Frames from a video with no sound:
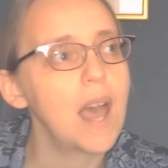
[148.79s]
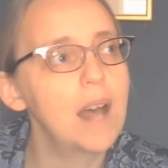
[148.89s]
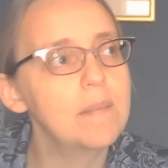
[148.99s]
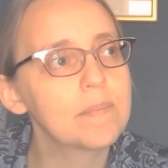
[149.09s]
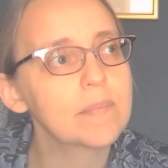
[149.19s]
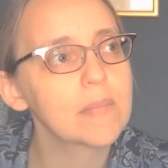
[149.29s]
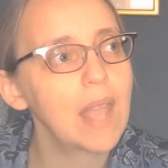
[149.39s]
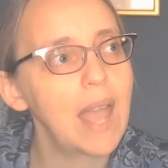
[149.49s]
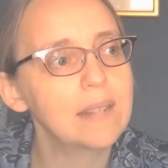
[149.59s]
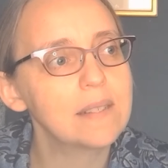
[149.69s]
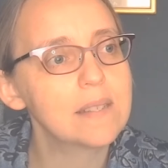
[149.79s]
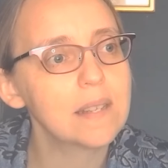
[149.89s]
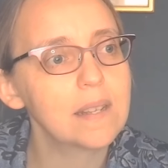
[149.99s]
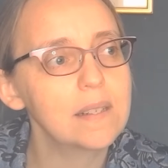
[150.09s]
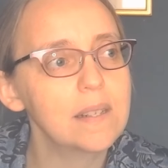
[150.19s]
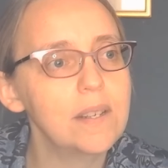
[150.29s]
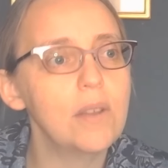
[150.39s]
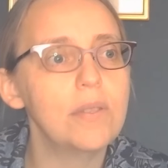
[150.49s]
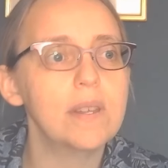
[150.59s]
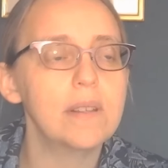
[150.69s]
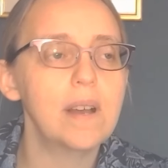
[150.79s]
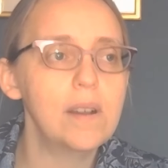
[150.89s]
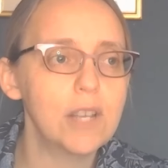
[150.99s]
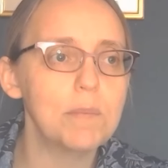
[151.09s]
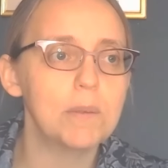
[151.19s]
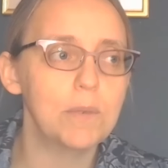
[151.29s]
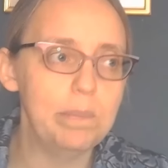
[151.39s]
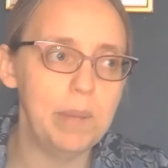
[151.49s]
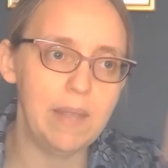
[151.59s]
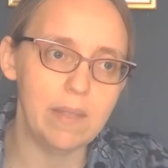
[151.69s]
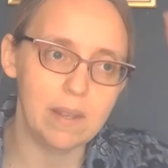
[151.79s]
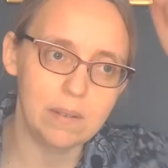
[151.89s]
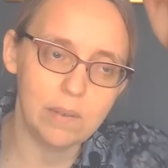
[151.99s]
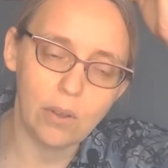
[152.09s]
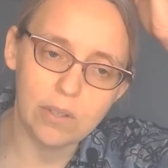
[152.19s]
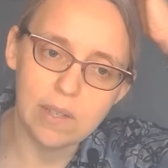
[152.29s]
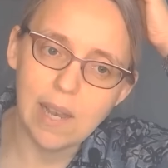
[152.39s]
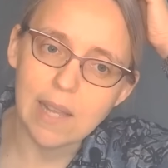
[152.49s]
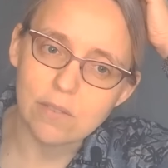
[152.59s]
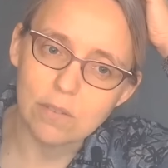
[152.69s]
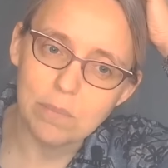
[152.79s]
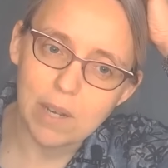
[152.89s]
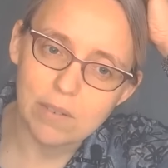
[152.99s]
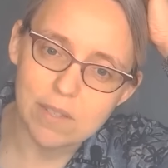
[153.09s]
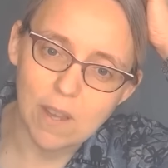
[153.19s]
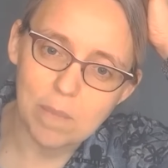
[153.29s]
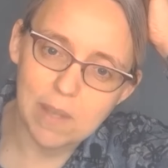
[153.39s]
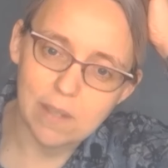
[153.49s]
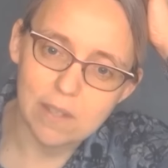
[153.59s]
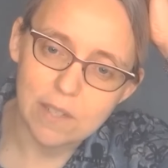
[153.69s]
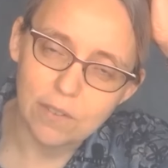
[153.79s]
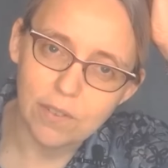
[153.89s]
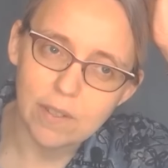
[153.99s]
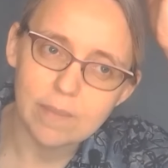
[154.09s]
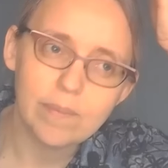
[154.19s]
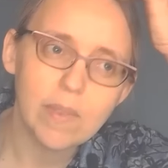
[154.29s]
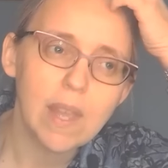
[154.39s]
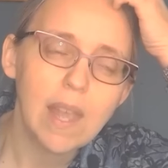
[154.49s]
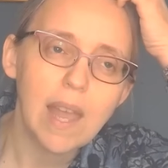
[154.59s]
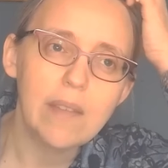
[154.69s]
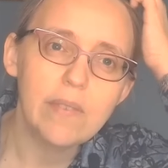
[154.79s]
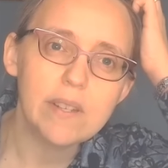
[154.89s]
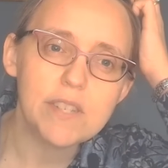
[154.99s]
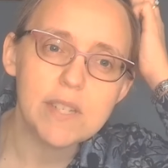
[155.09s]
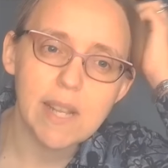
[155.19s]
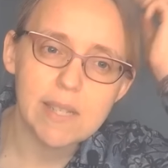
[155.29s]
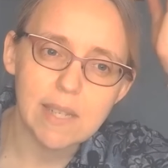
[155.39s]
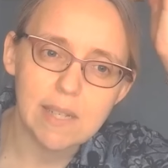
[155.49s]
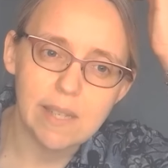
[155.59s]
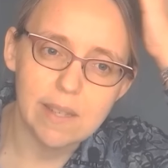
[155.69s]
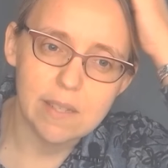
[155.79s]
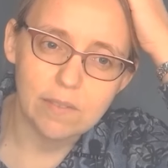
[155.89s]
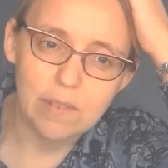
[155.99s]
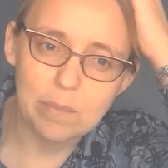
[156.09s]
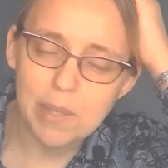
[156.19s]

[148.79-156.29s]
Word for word: Um, and you know the argument would be that on an electron microscope they look different, and that genetically they're different.